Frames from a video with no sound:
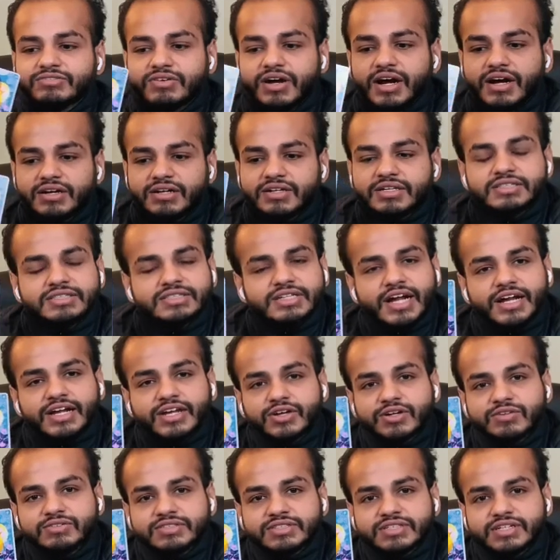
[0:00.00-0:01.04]
understanding
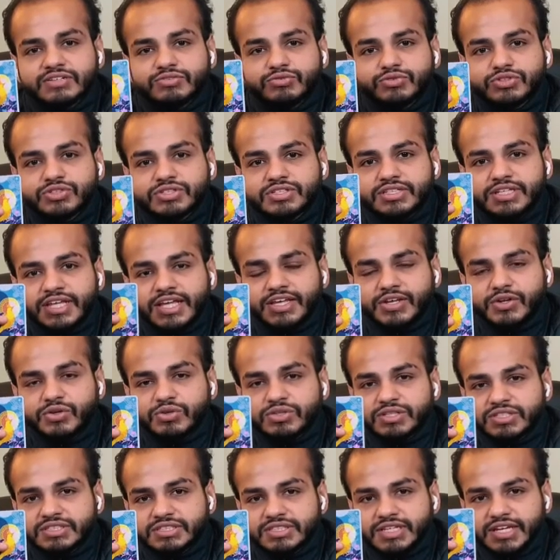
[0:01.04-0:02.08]
of self would take you to
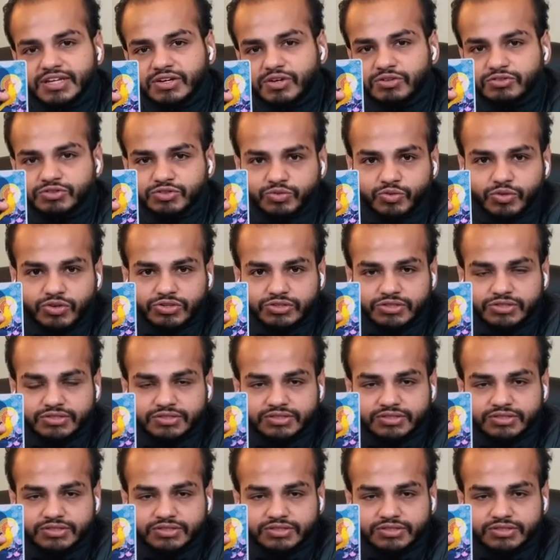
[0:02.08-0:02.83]
this King of Swans,